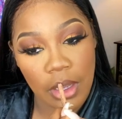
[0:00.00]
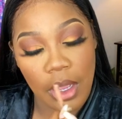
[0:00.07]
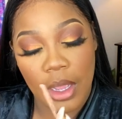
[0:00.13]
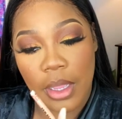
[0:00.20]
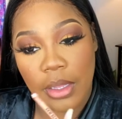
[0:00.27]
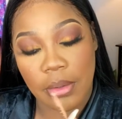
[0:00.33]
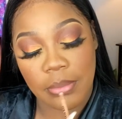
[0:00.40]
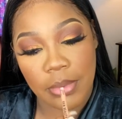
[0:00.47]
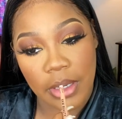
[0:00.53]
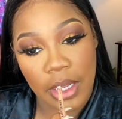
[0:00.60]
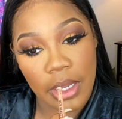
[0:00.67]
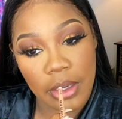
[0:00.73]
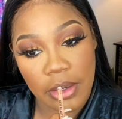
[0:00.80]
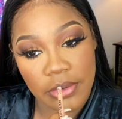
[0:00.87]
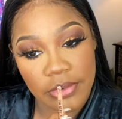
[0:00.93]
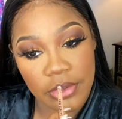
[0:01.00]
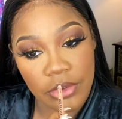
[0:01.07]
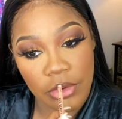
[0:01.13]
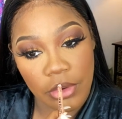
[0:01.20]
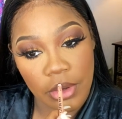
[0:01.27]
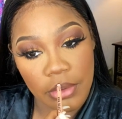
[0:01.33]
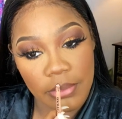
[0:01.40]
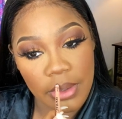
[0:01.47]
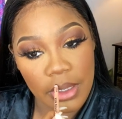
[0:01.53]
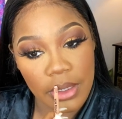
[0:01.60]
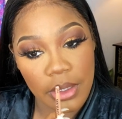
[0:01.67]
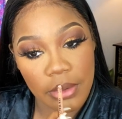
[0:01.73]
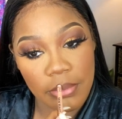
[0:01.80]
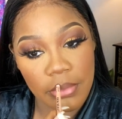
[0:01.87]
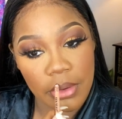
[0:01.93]
I am not overdrawing my
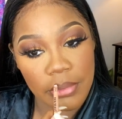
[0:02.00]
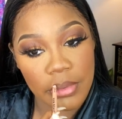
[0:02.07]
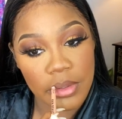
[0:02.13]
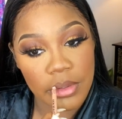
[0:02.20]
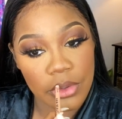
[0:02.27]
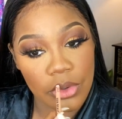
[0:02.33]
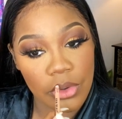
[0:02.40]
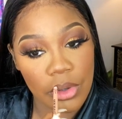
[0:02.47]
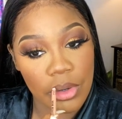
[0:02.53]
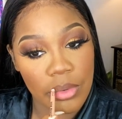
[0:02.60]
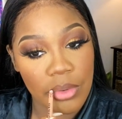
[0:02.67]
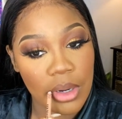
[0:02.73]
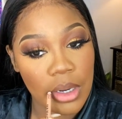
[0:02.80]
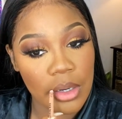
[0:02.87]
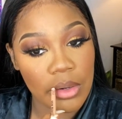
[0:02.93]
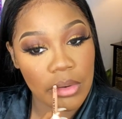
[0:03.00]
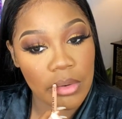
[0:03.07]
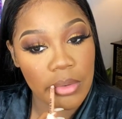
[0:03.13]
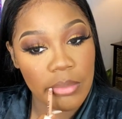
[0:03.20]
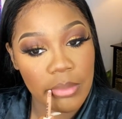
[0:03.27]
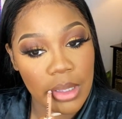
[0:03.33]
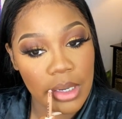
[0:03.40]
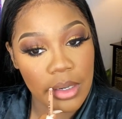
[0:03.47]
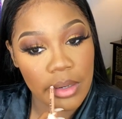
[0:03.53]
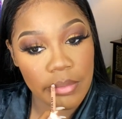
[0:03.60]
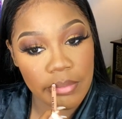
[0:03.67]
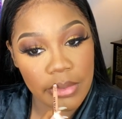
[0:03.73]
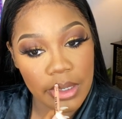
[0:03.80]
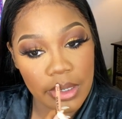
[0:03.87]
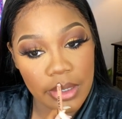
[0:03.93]
lip. I'm just going right on my
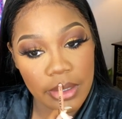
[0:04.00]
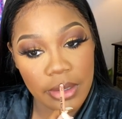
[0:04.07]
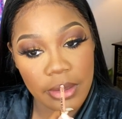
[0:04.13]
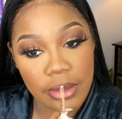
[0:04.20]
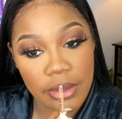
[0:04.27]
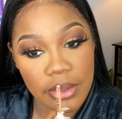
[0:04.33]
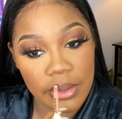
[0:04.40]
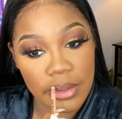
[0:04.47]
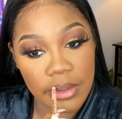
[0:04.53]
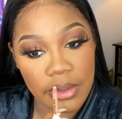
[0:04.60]
lip line.